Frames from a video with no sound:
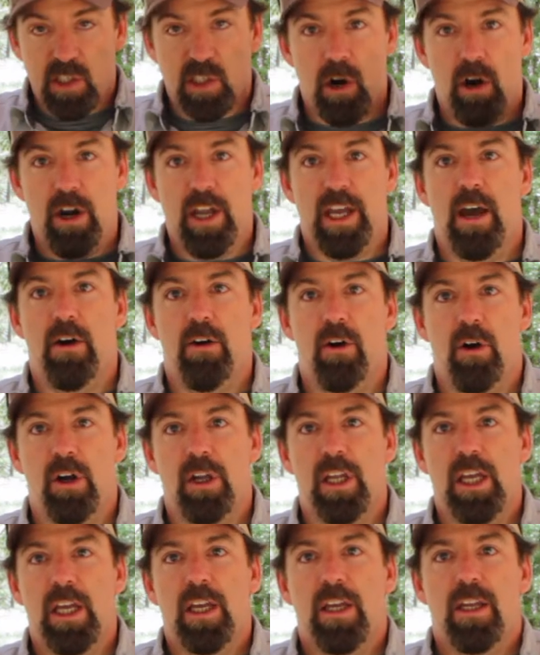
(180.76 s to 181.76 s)
starting out
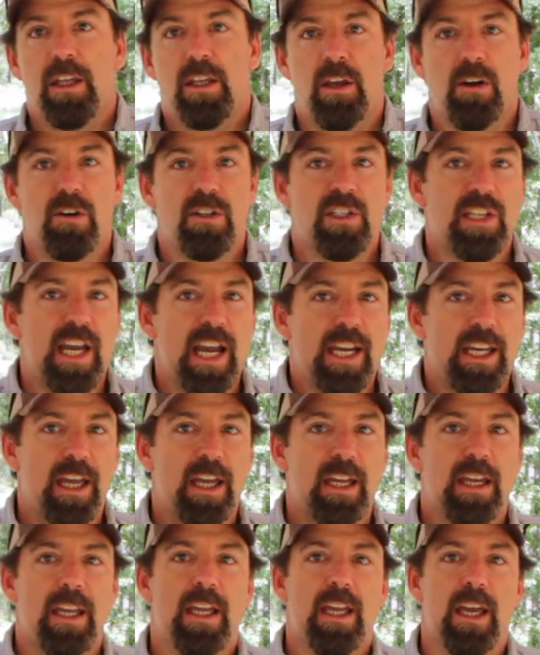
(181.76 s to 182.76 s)
early. Your
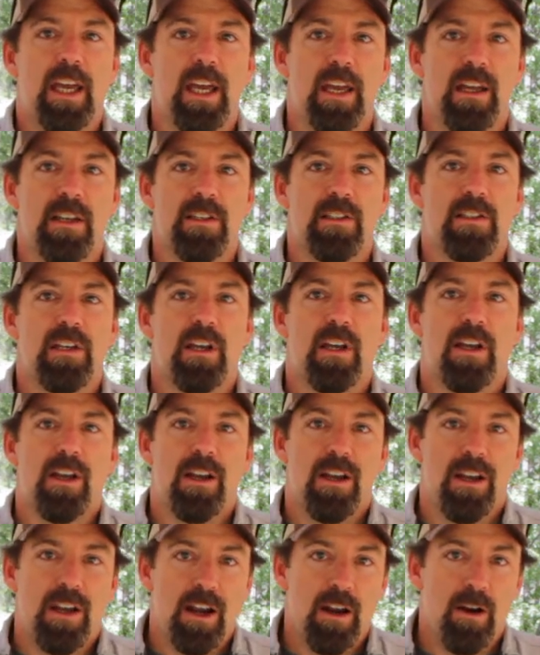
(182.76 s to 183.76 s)
second is
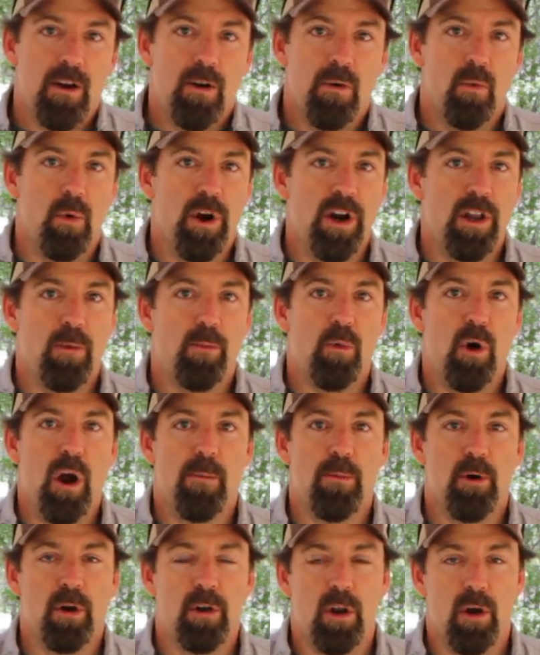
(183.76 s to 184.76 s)
wear the proper